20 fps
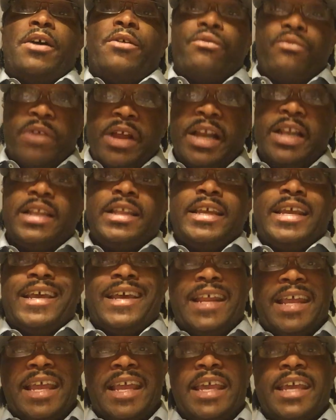readily
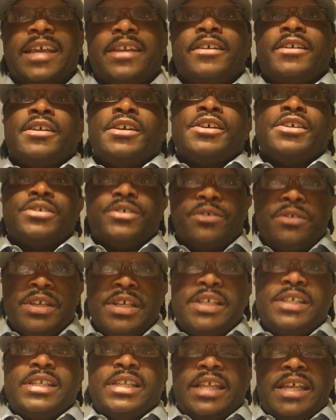at hand so
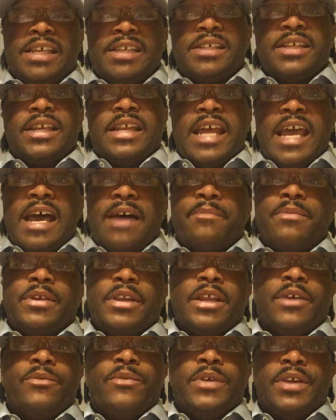these things can
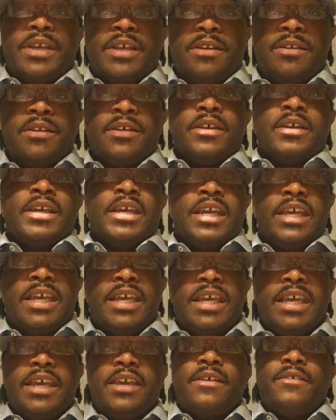happen and we can
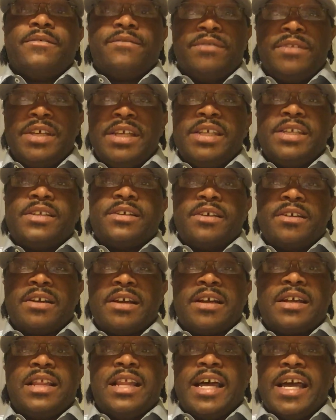give these
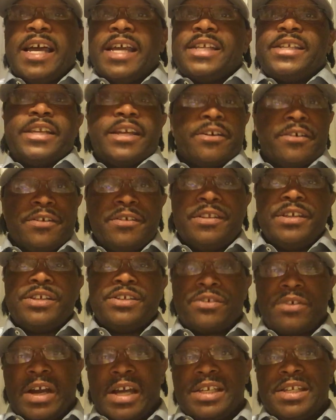clients that are in
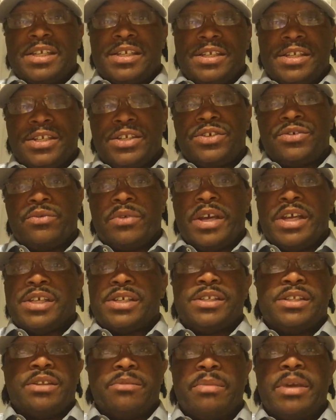these crisis
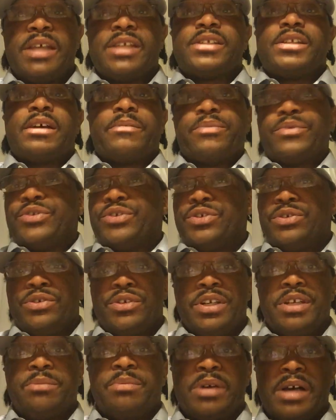situations the best
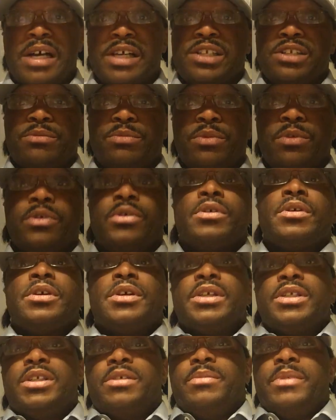opportunity possible
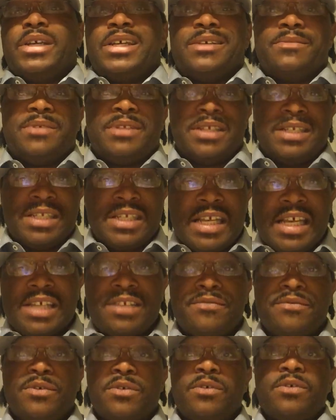to become
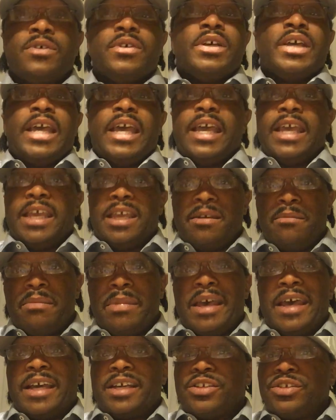successful and get
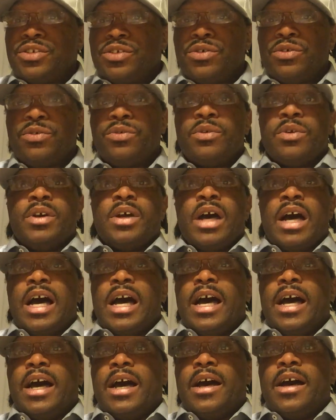back to
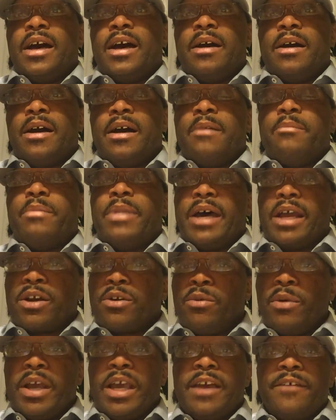a
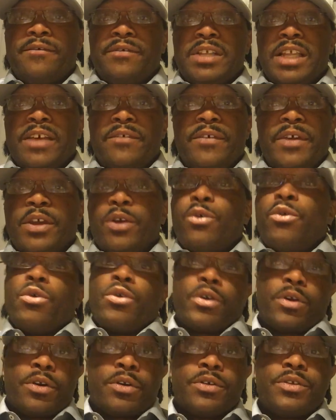better way of living,
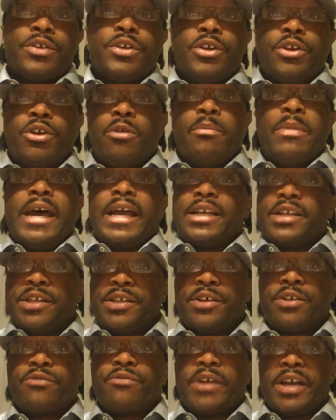or back to
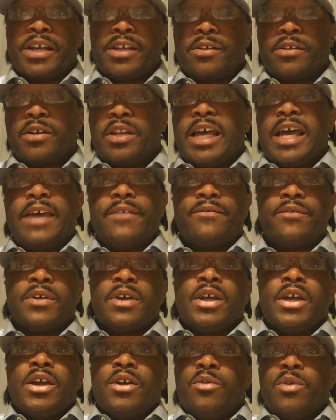their regular life
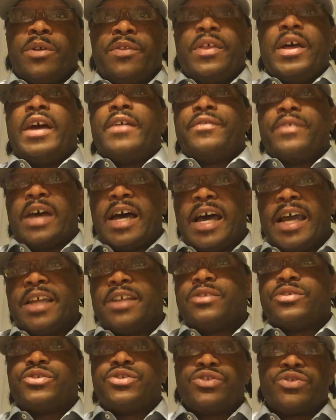without the
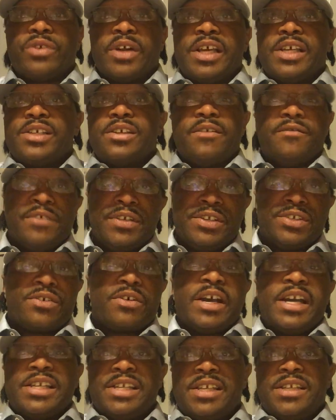heightened stress of these
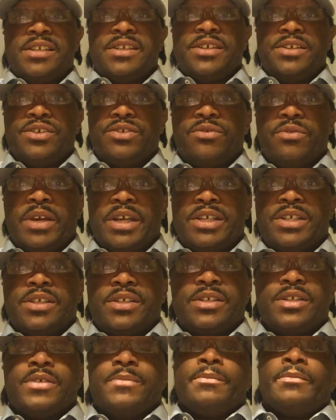crisis
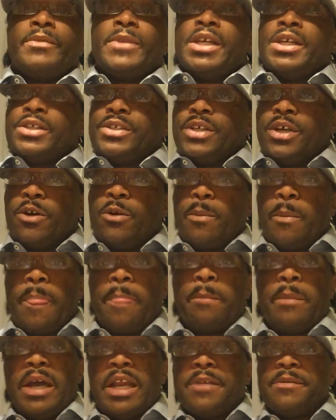situations. So
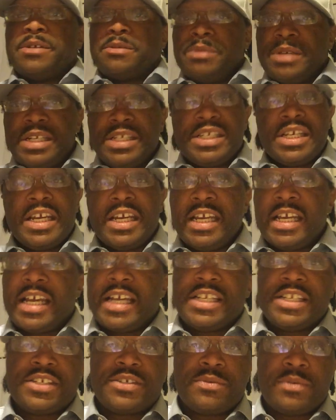my name is BJ.
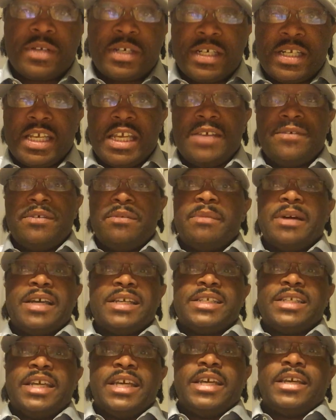I just wanted to give you my
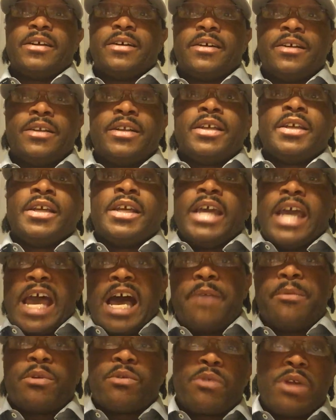take on
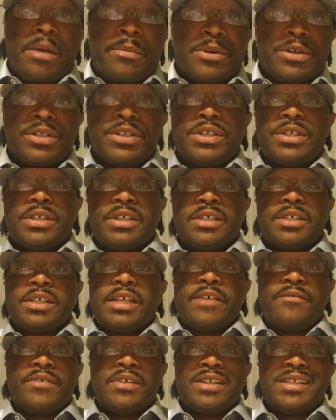Albert Roberts'
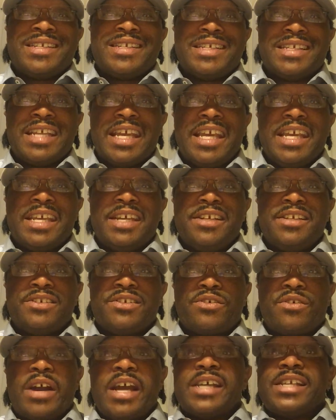
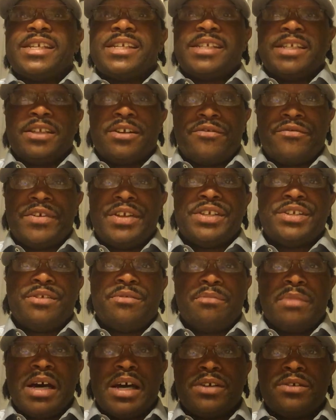7-stage crisis
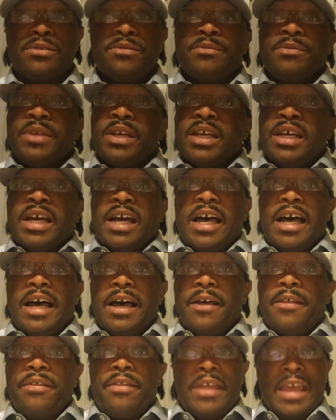intervention model.
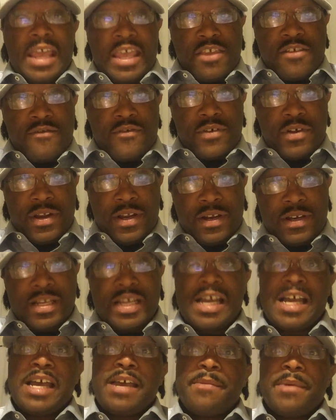Thank you for your
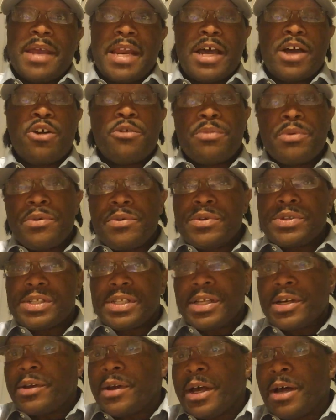time, and I hope it was a
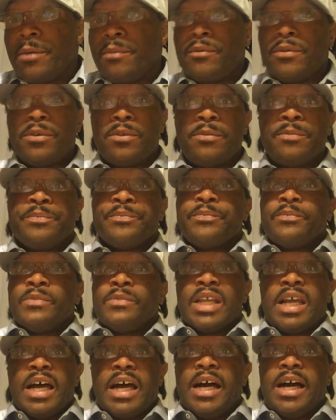little helpful.
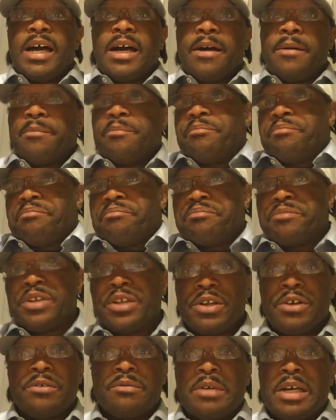I
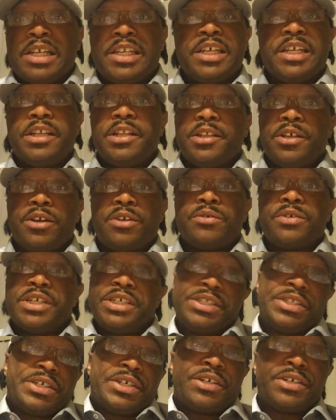did a little
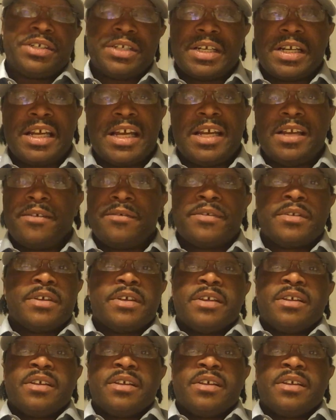research and kind of